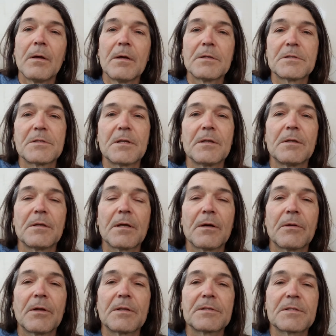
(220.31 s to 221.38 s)
stint
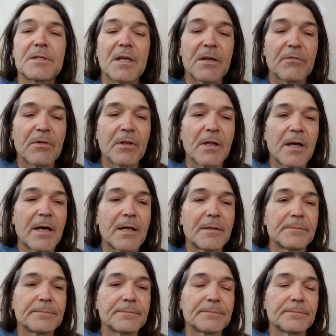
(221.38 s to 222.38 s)
down at Save-A-Lot.